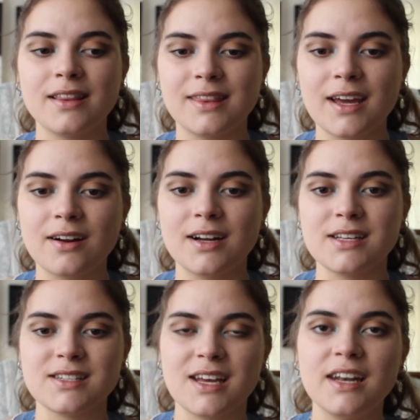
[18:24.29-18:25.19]
There
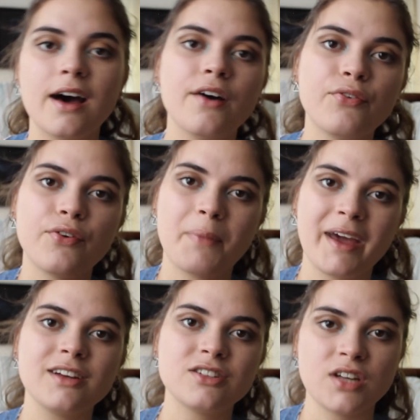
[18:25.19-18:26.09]
is enough
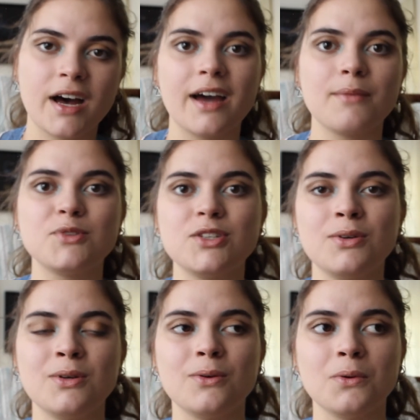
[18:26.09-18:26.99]
page time
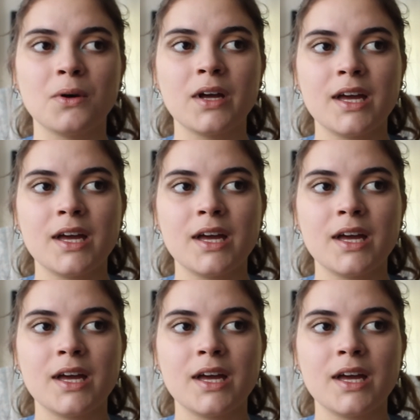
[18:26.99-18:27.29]
to